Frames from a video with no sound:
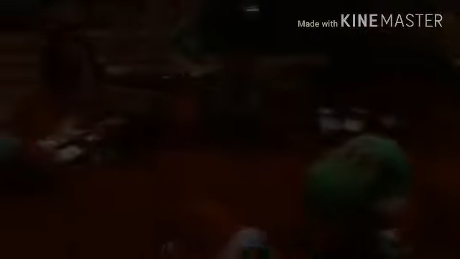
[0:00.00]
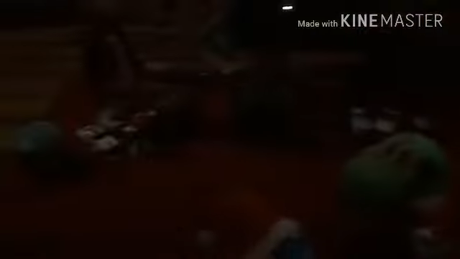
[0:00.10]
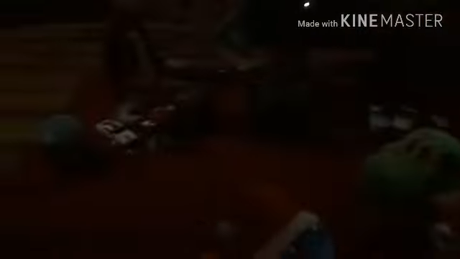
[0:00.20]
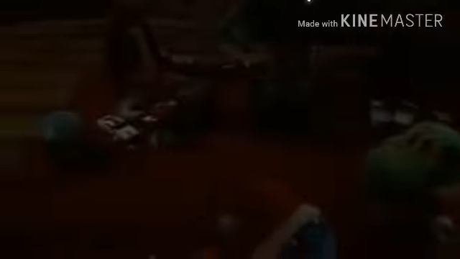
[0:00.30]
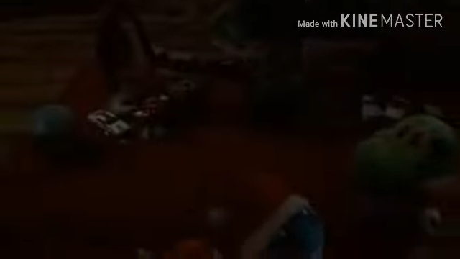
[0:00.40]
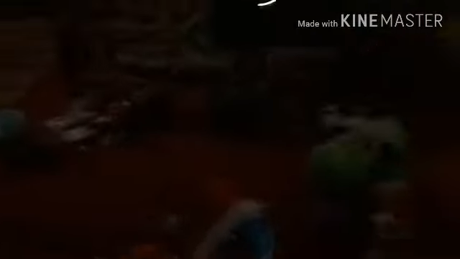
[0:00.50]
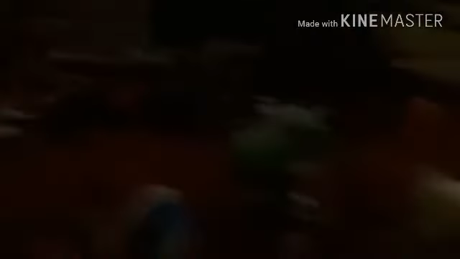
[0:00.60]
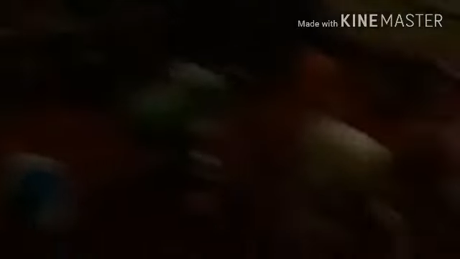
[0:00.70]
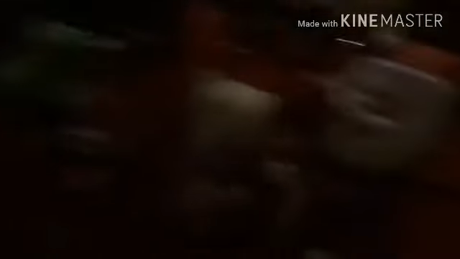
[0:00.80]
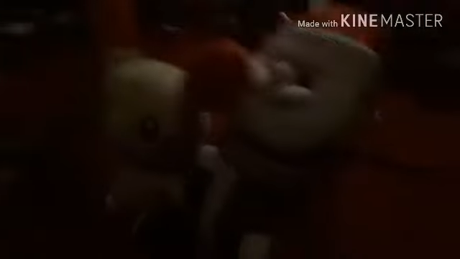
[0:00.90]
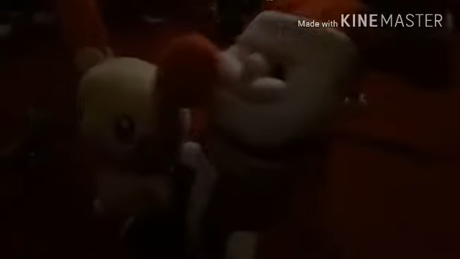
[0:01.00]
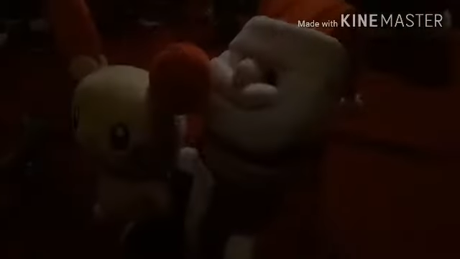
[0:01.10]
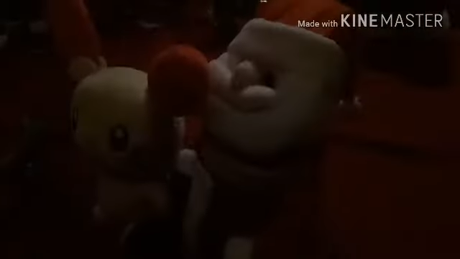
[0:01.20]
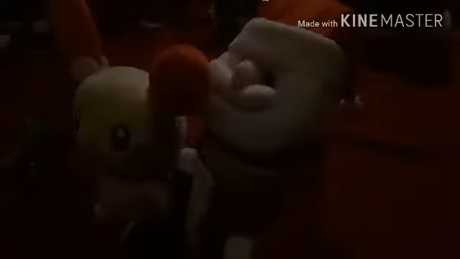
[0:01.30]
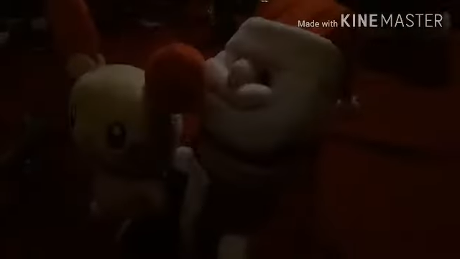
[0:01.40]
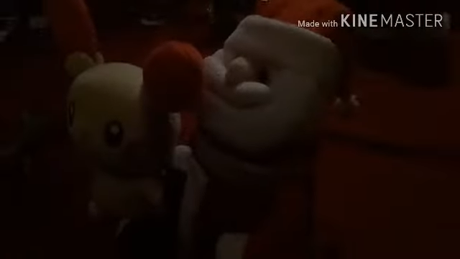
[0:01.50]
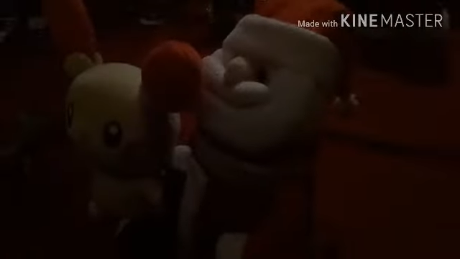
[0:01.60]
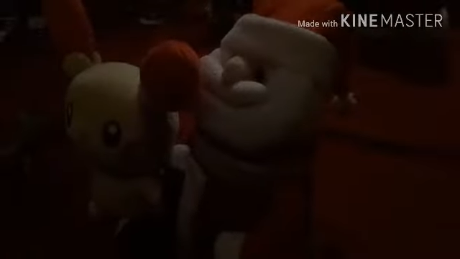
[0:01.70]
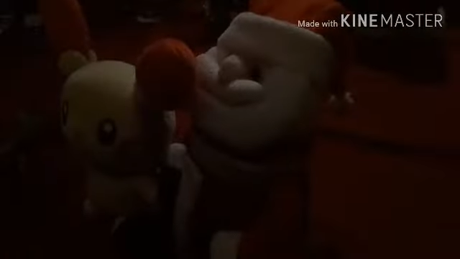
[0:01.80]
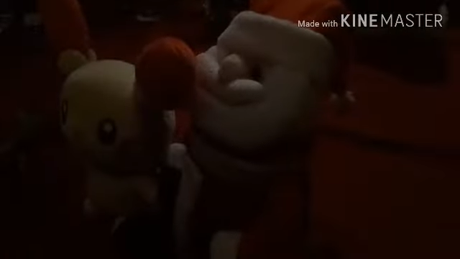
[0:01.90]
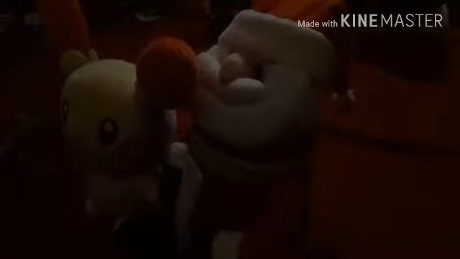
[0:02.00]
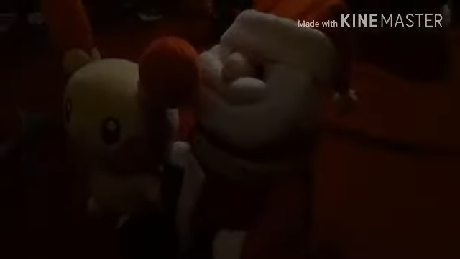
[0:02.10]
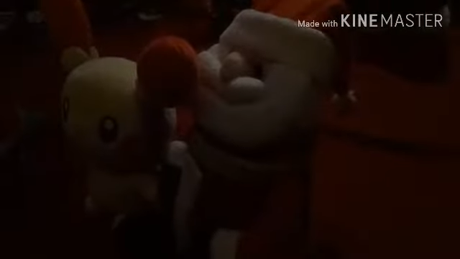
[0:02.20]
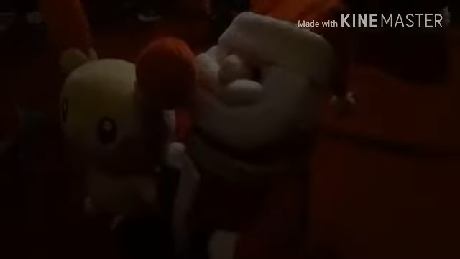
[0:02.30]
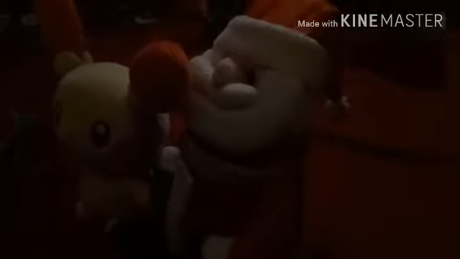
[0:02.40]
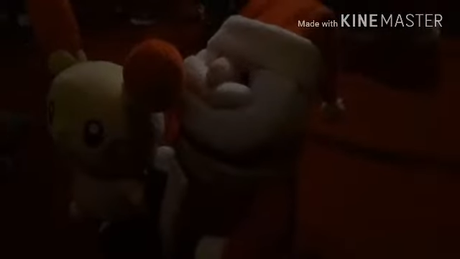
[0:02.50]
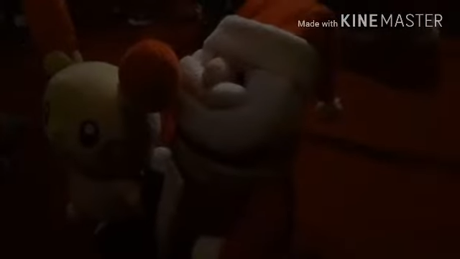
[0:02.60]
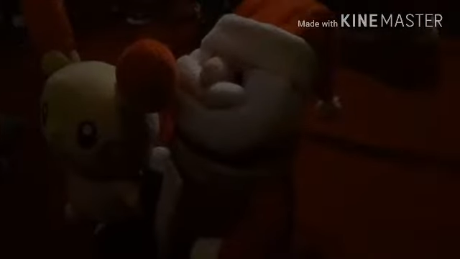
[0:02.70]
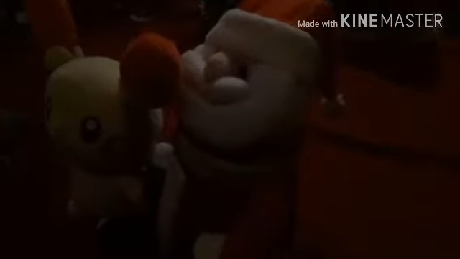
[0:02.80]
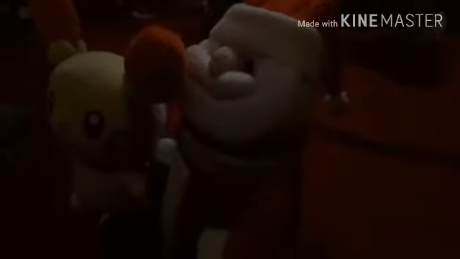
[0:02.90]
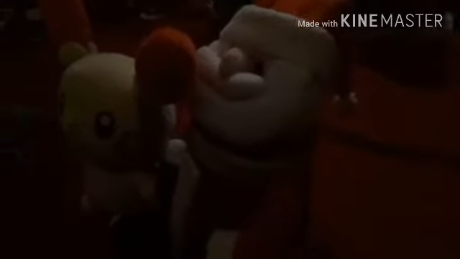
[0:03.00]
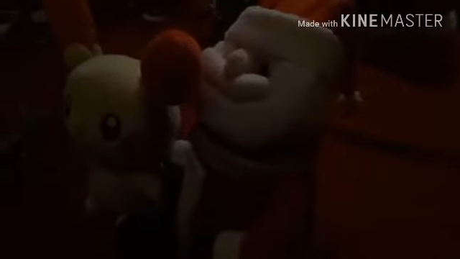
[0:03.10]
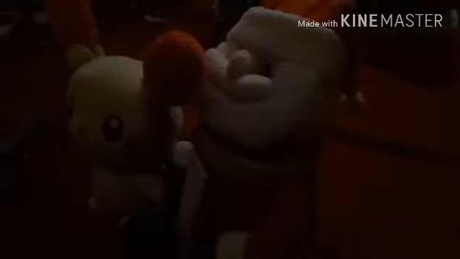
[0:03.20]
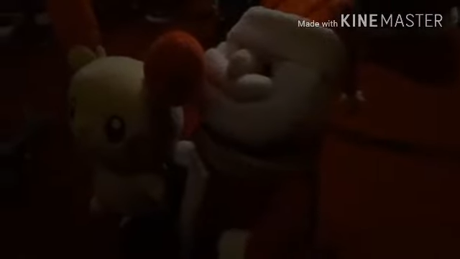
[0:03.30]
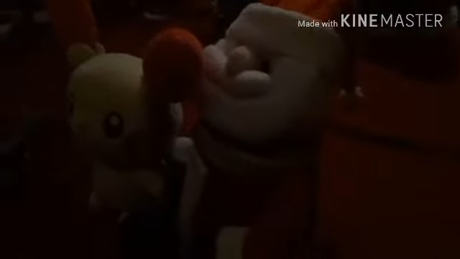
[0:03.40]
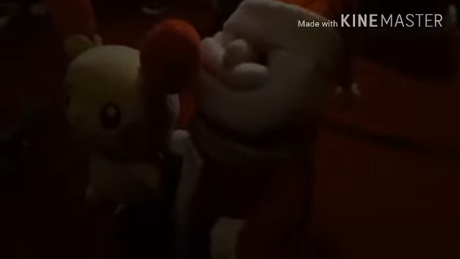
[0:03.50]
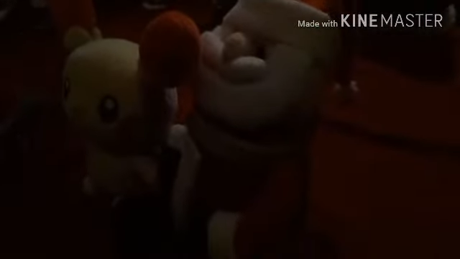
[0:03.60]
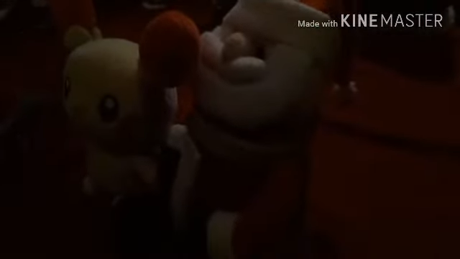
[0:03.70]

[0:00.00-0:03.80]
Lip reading: No face is visible, so there are no lips to read.